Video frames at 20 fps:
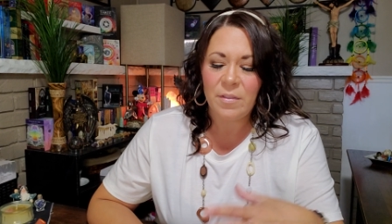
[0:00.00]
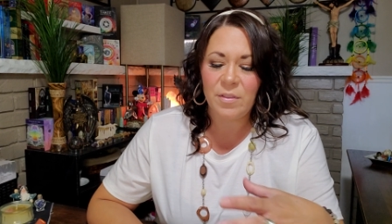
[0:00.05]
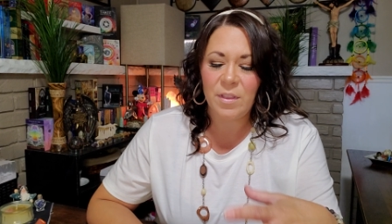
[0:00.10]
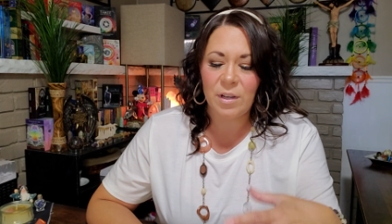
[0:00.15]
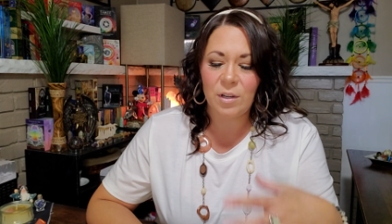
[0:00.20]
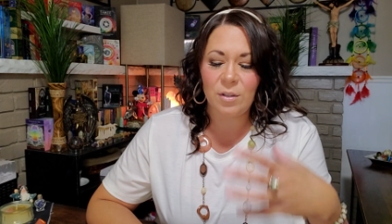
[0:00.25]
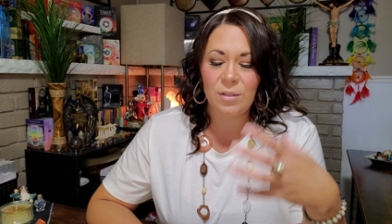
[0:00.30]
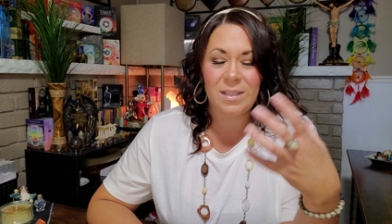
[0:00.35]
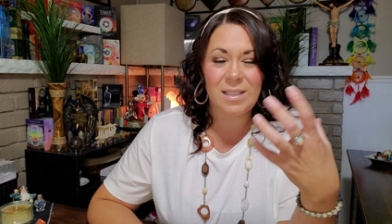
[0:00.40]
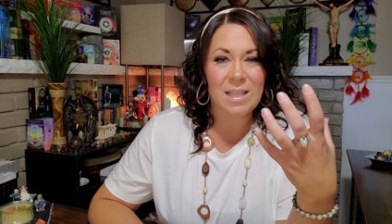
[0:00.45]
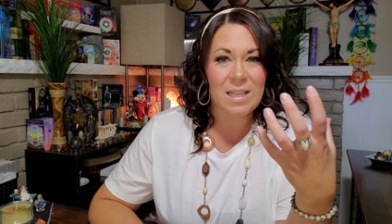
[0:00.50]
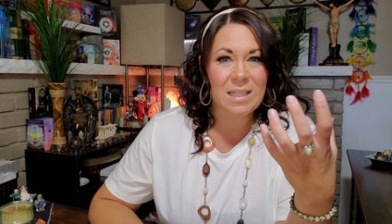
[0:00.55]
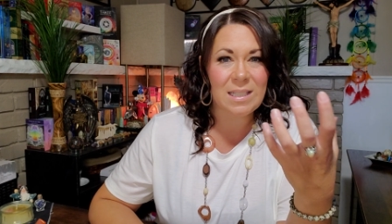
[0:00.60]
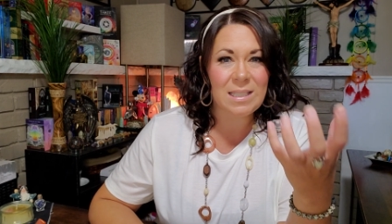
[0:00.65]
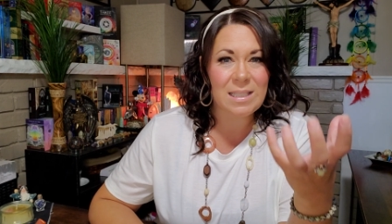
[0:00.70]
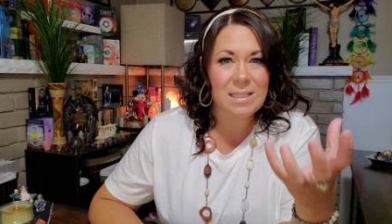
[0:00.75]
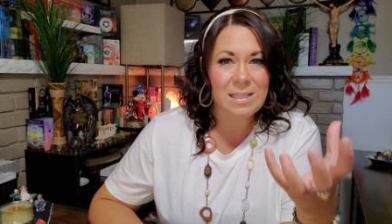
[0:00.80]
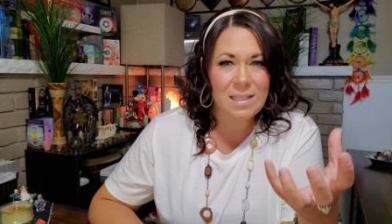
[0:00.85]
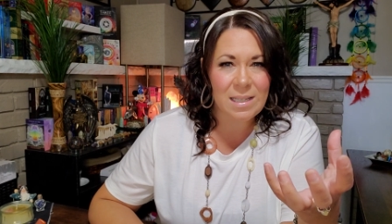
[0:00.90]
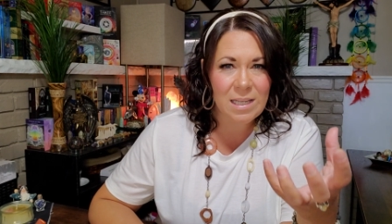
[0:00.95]
there's
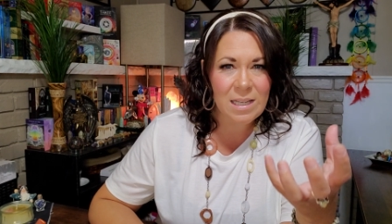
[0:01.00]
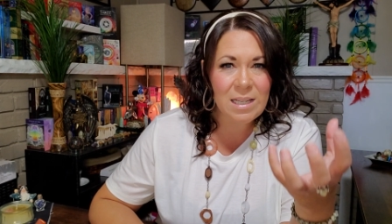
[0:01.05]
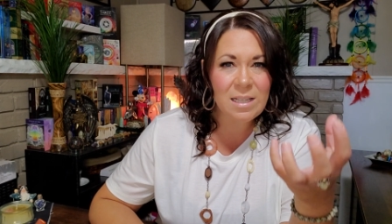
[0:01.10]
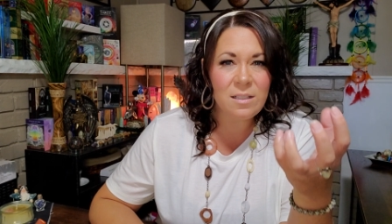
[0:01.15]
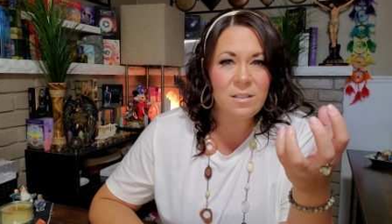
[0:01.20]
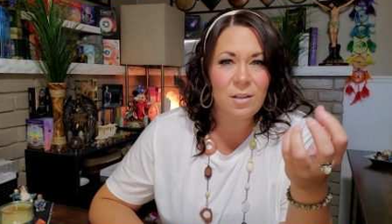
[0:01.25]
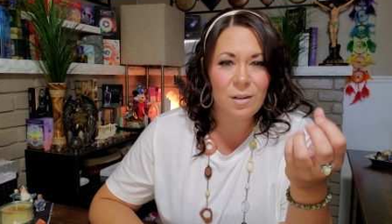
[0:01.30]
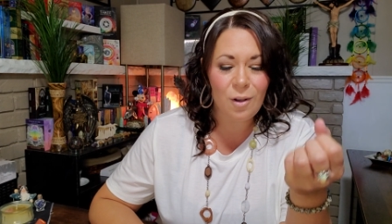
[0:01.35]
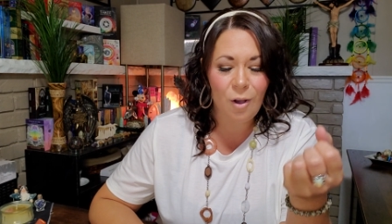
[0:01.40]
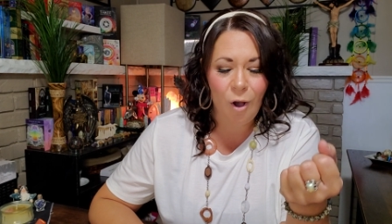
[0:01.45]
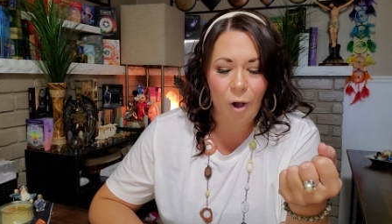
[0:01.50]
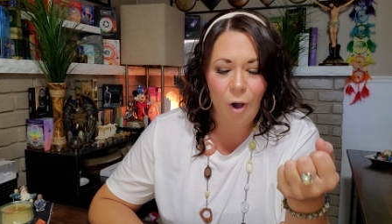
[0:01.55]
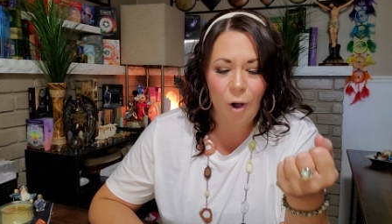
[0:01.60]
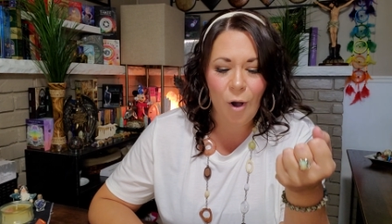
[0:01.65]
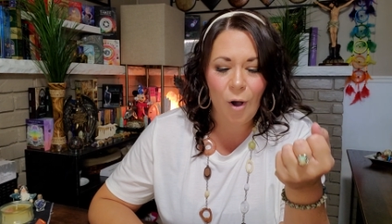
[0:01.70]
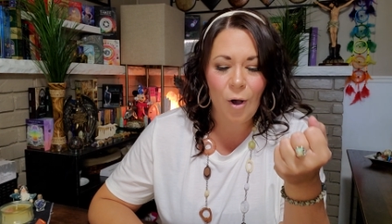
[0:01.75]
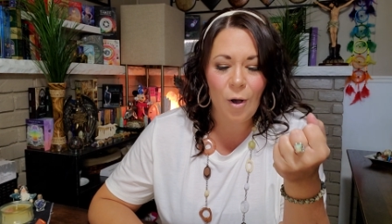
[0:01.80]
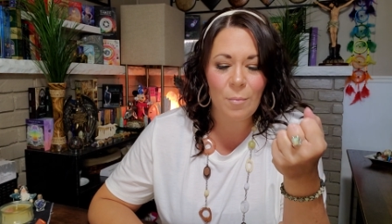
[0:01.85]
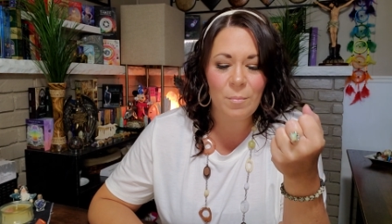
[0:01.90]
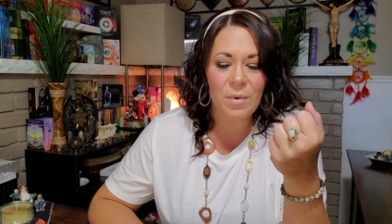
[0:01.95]
this need to
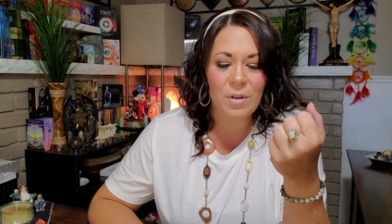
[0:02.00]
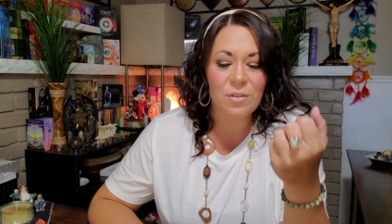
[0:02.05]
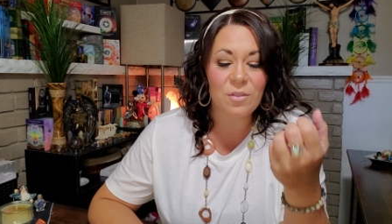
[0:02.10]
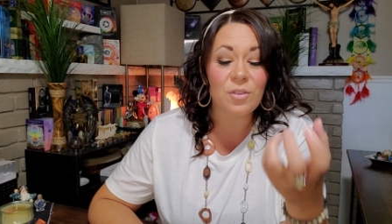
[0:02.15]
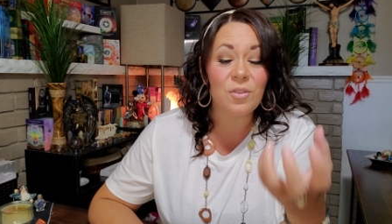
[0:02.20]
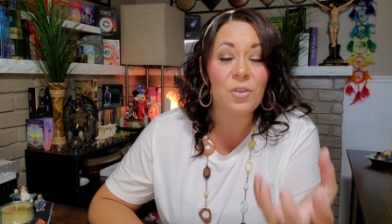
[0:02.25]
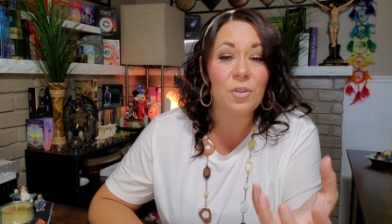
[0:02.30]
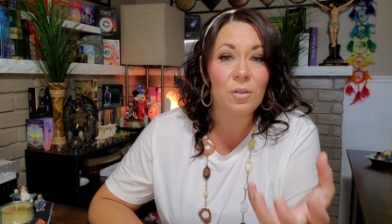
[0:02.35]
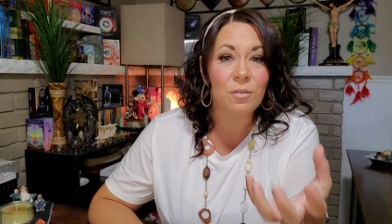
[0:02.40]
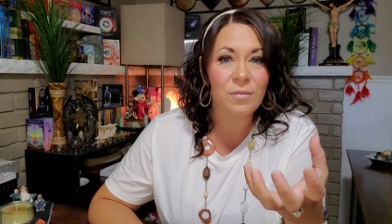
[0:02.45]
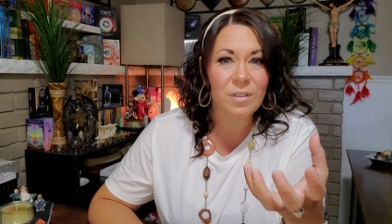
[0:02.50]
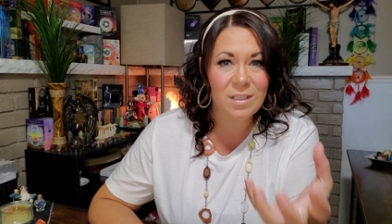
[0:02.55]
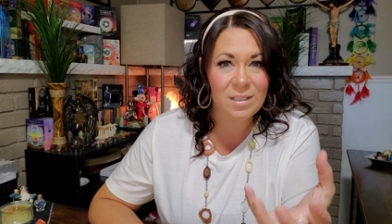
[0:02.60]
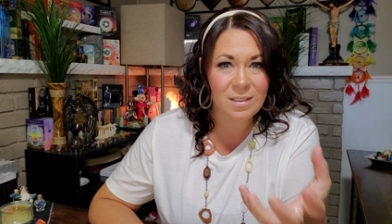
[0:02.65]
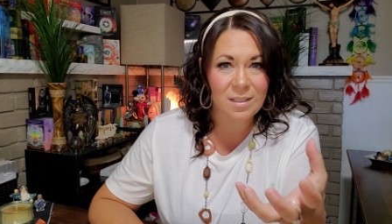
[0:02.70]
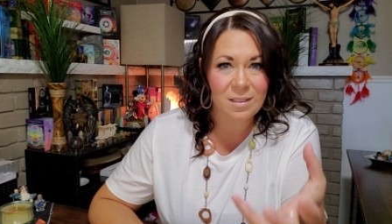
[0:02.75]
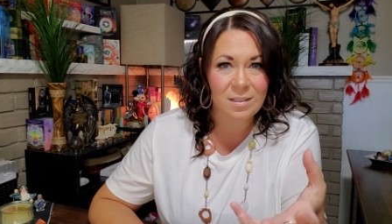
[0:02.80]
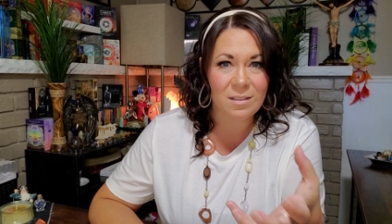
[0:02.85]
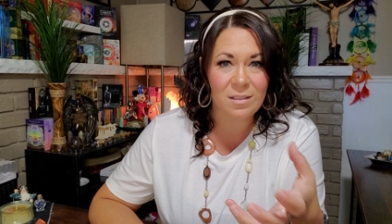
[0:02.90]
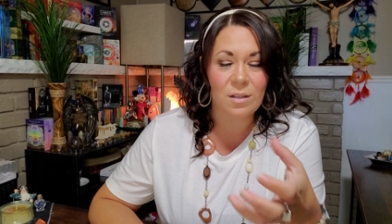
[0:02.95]
calm the nervous
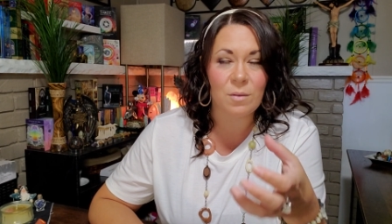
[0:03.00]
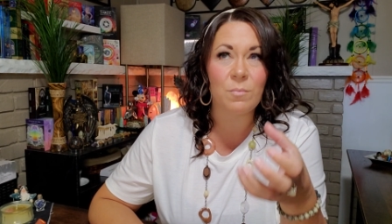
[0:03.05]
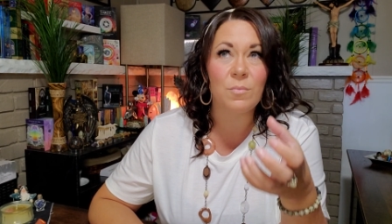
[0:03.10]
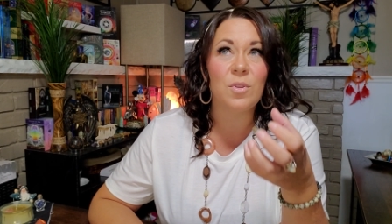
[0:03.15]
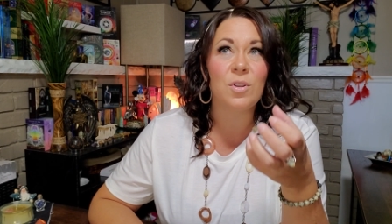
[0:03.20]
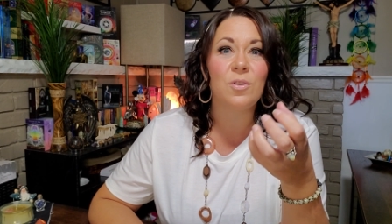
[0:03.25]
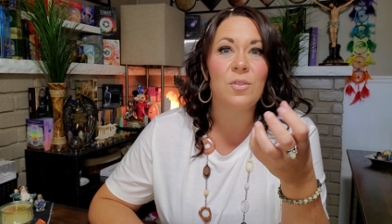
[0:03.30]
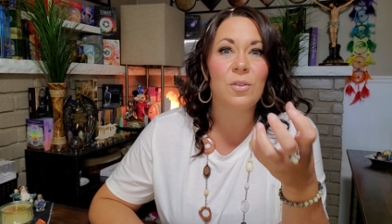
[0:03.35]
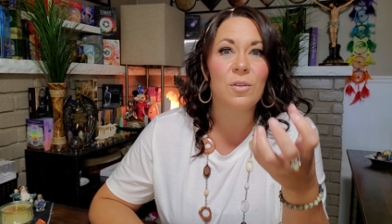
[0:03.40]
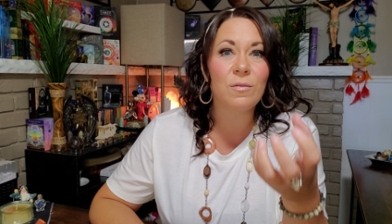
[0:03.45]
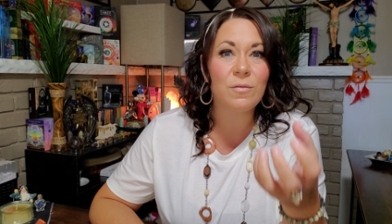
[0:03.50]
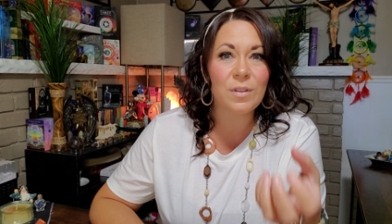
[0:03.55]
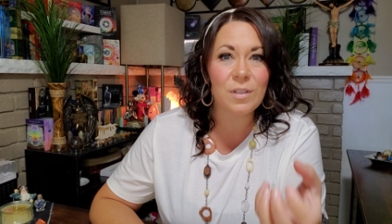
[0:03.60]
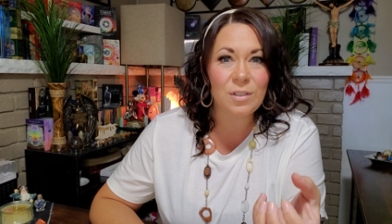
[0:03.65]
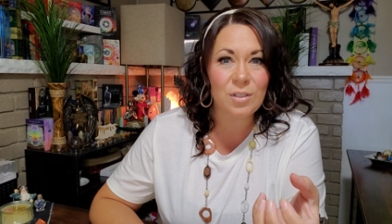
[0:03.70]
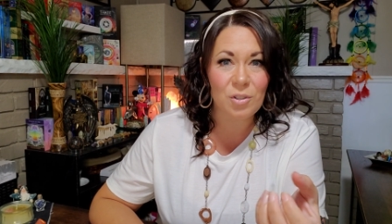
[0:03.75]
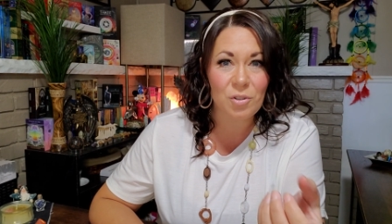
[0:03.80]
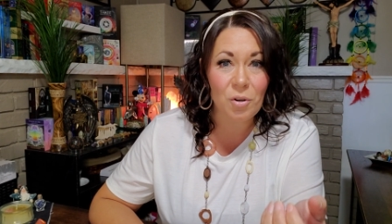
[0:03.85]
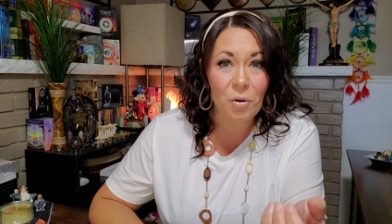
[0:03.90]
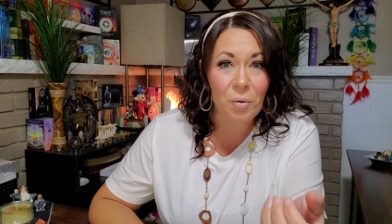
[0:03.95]
system, the
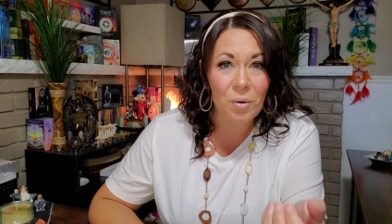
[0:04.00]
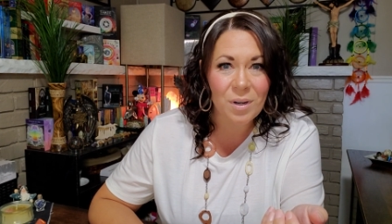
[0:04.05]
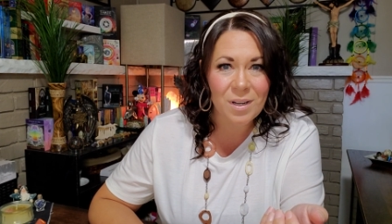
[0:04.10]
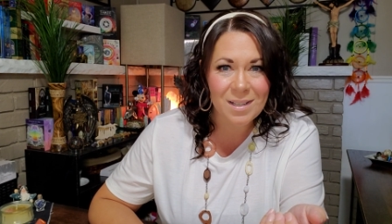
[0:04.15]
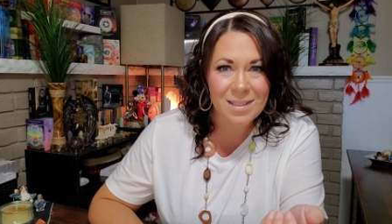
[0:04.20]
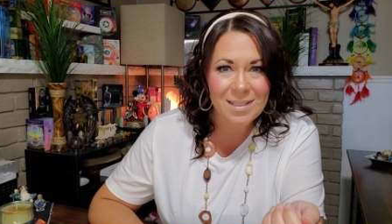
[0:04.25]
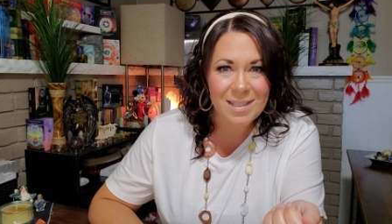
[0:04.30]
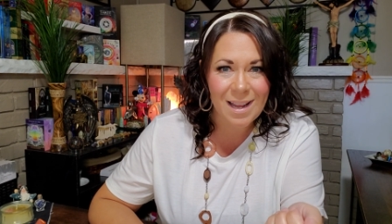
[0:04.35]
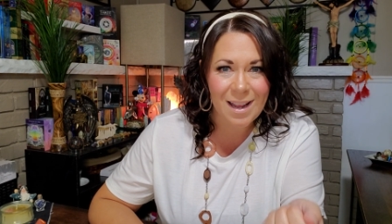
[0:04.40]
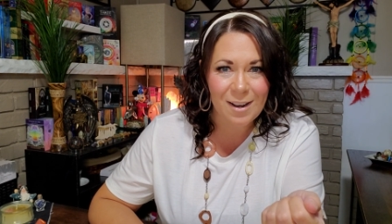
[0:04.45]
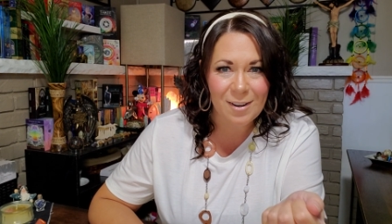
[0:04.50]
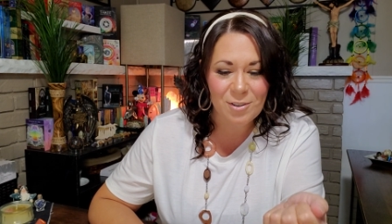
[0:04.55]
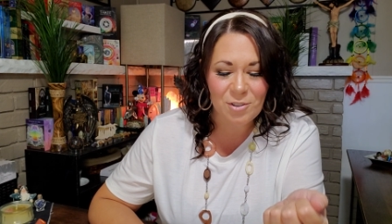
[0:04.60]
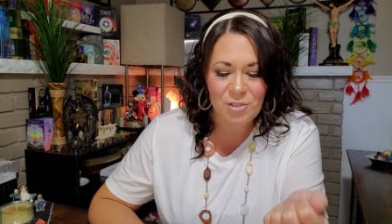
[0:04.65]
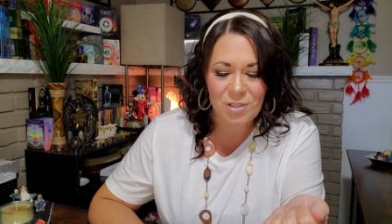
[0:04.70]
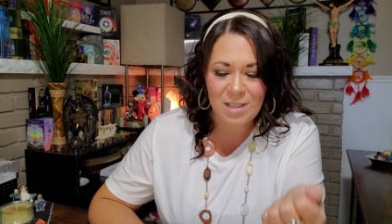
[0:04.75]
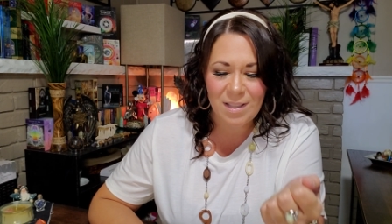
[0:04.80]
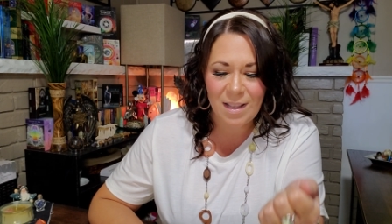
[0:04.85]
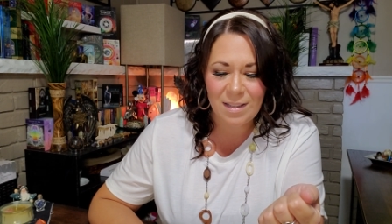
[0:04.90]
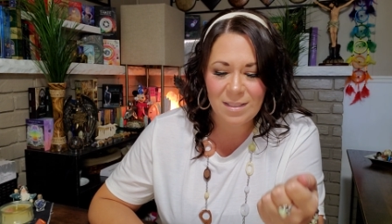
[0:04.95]
nervous Uranus
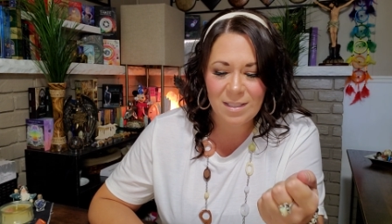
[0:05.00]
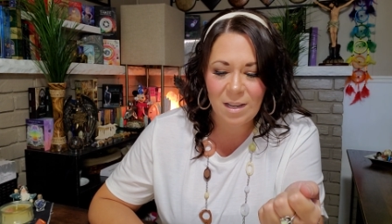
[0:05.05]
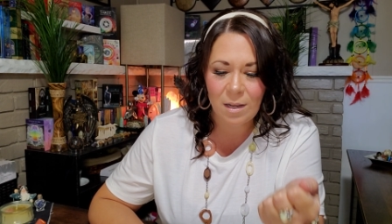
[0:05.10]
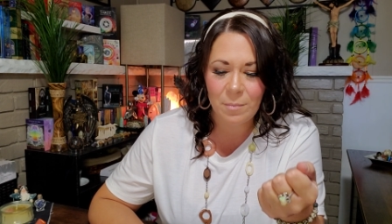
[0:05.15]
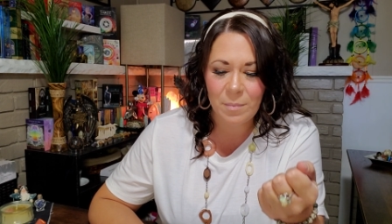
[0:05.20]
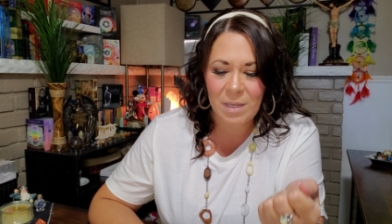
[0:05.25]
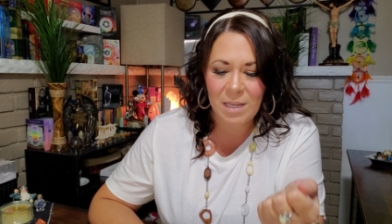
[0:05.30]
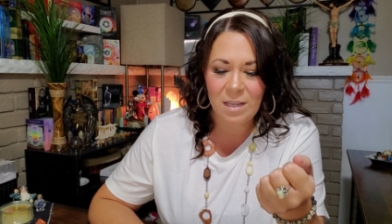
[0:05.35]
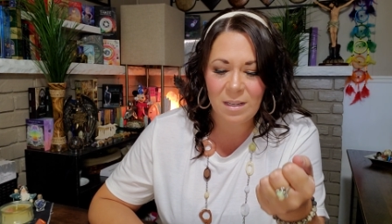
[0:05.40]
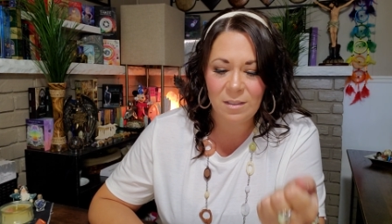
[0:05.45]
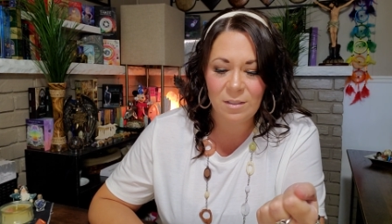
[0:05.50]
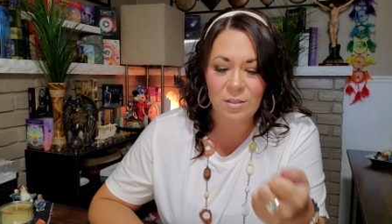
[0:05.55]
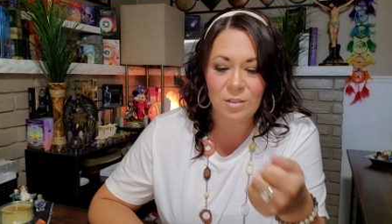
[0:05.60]
energy that's coming in.